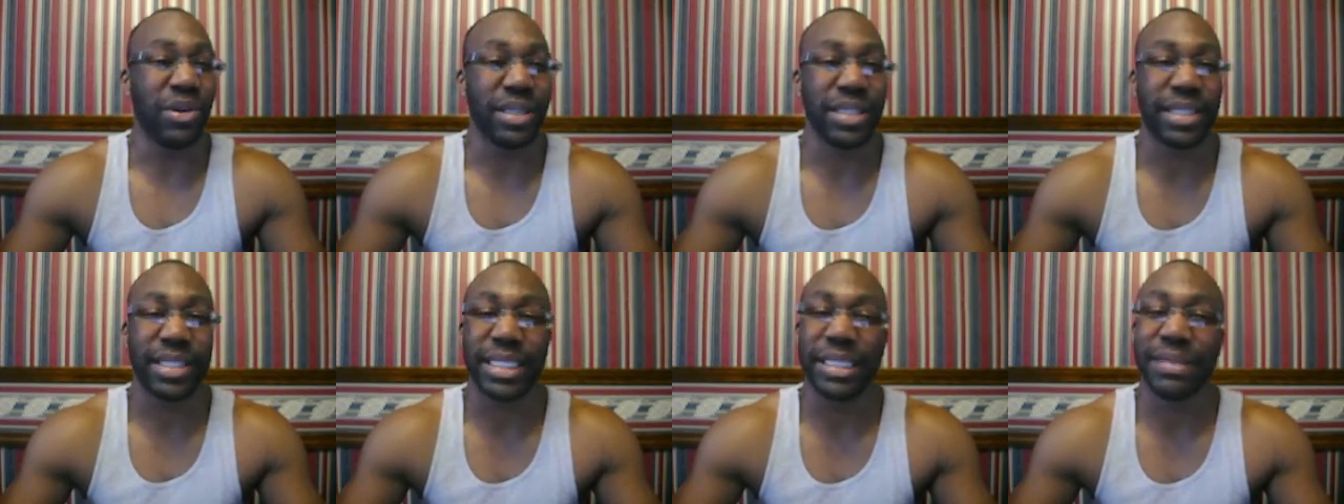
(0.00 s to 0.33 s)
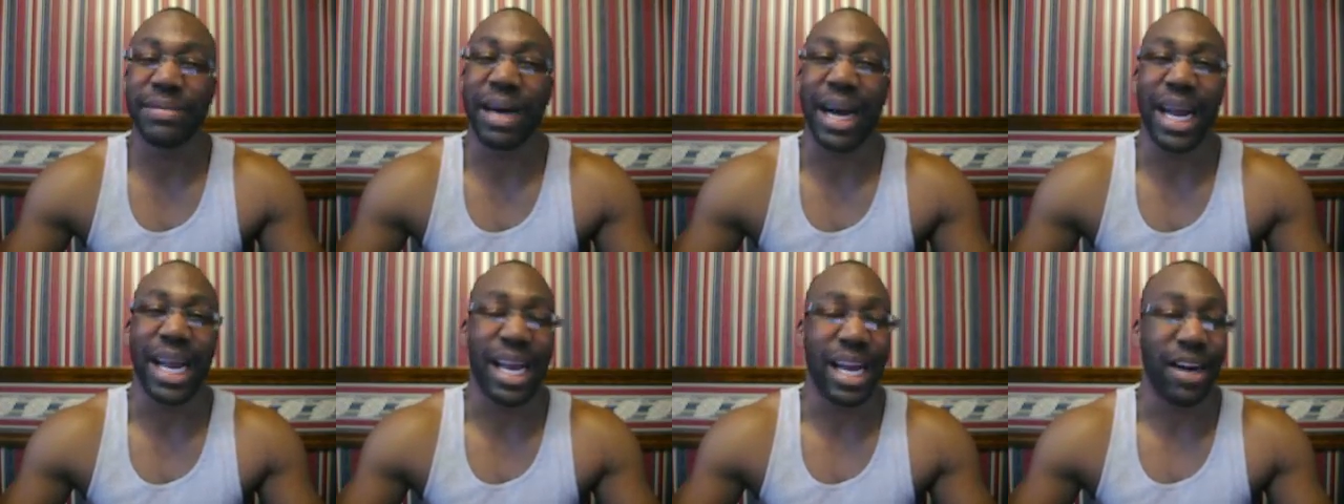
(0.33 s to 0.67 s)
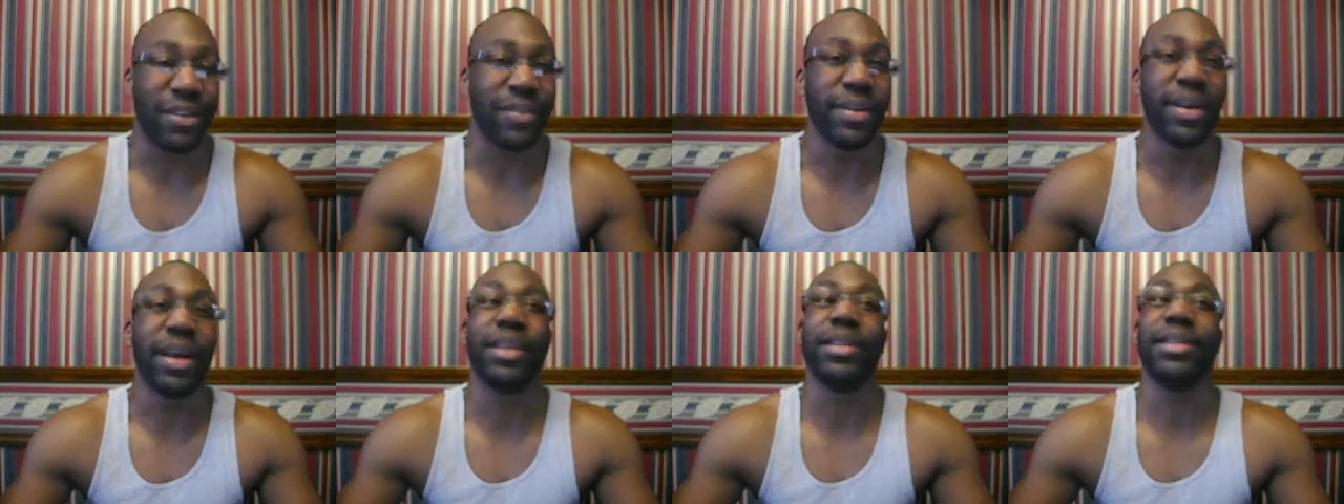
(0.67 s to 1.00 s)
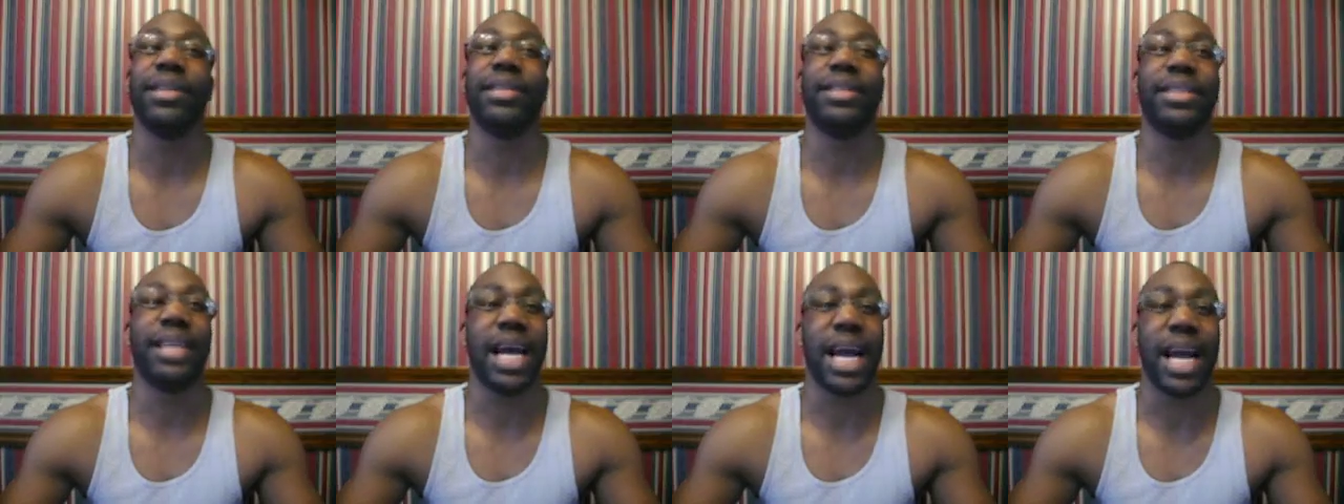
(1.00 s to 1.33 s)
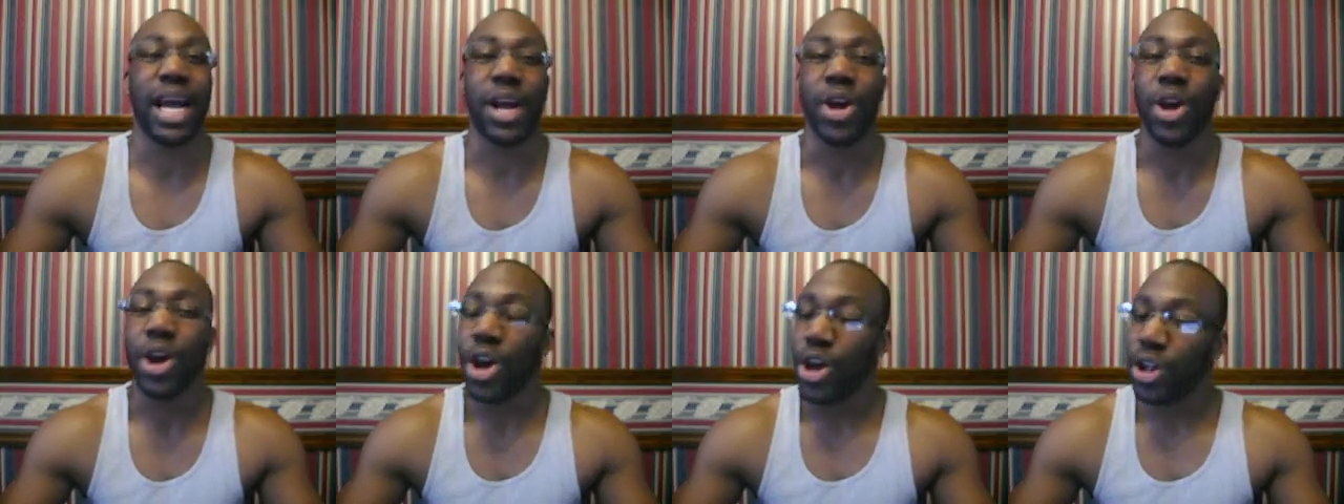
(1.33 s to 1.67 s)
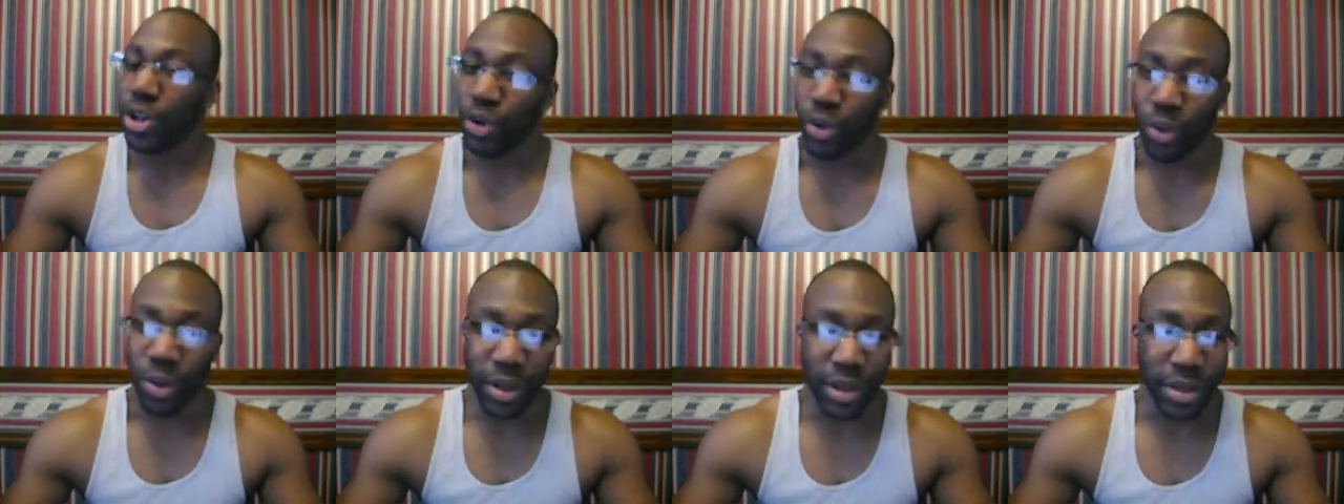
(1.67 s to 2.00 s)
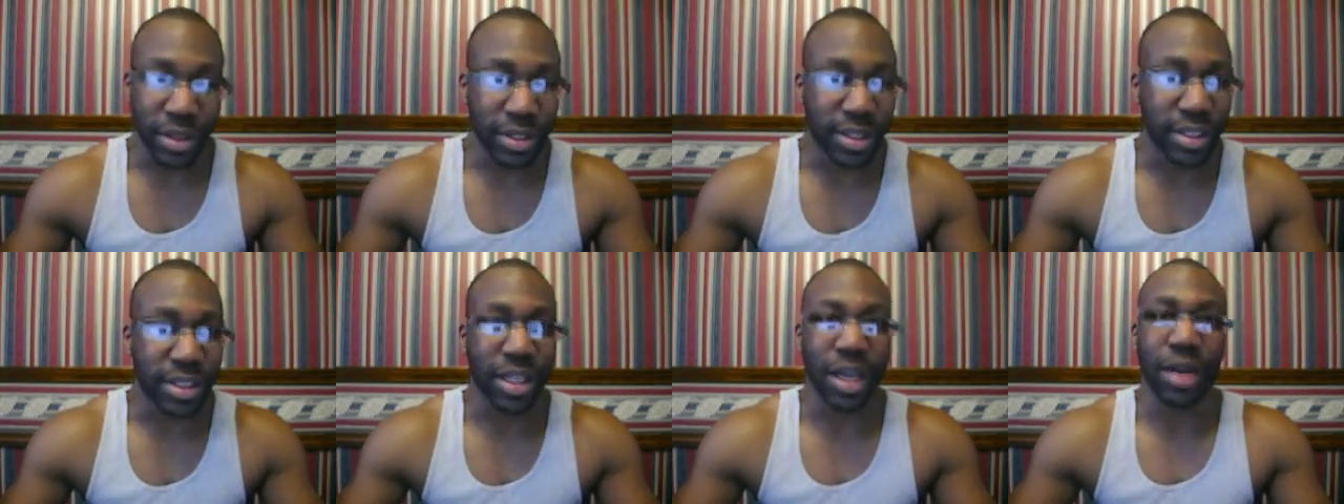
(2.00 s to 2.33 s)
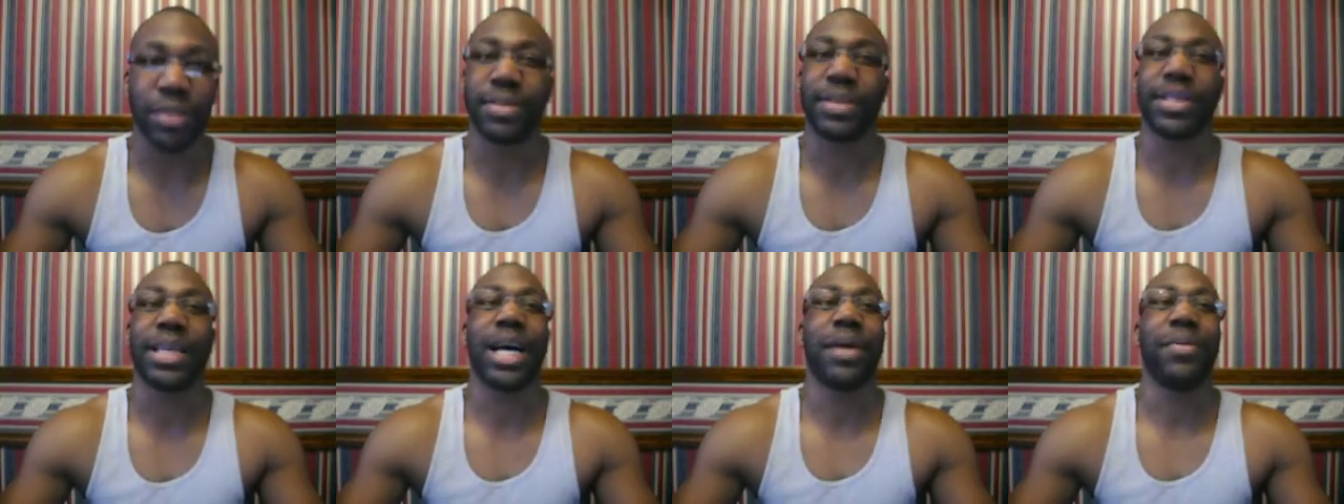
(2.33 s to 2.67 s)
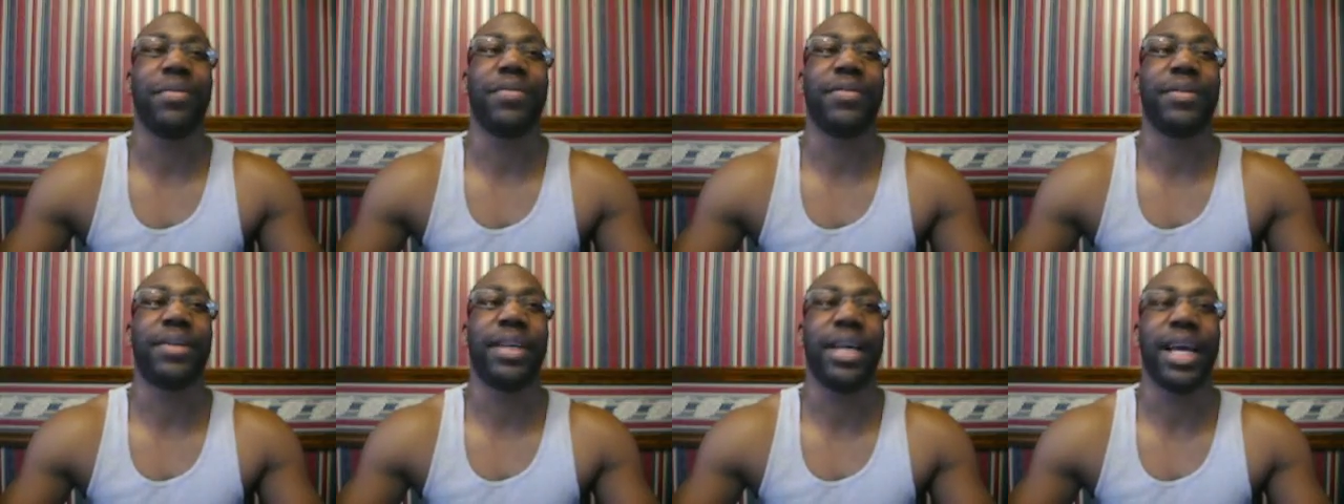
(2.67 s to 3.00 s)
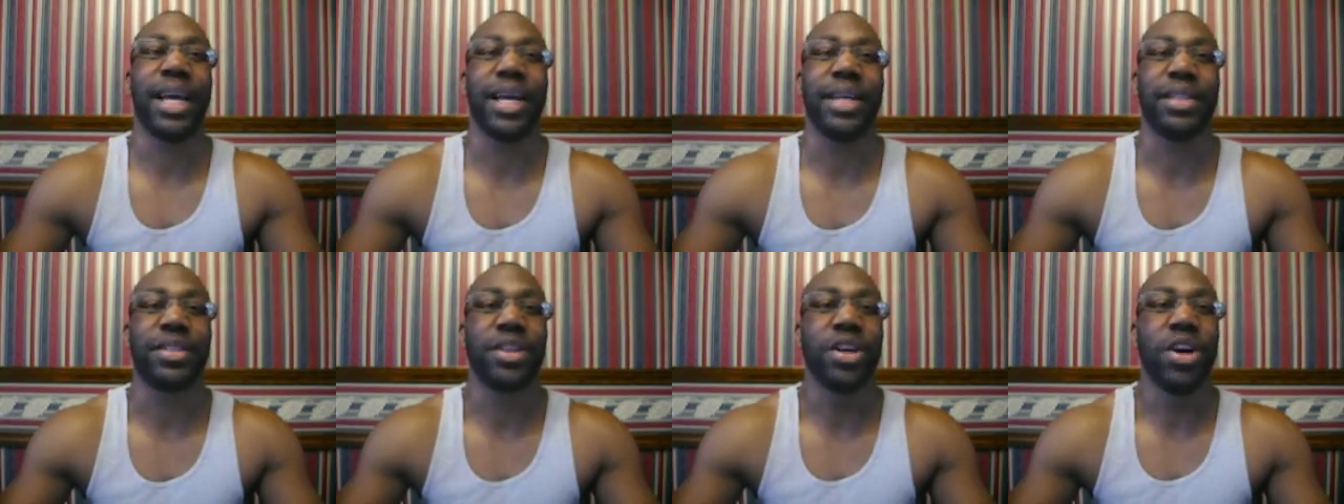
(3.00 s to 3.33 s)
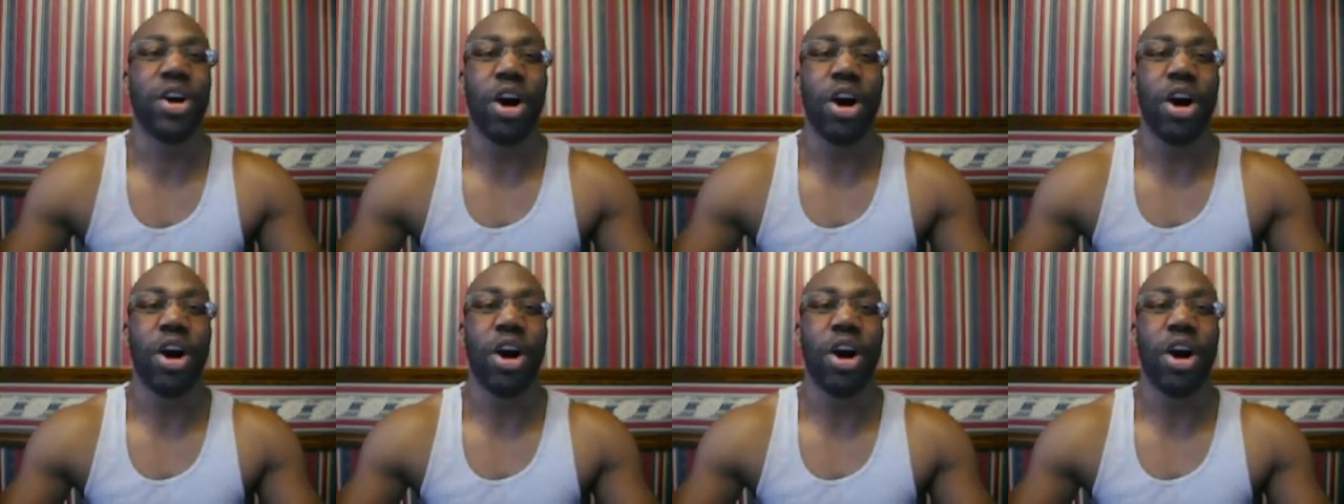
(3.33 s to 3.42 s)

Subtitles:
it seems like every other day you're hearing some type of case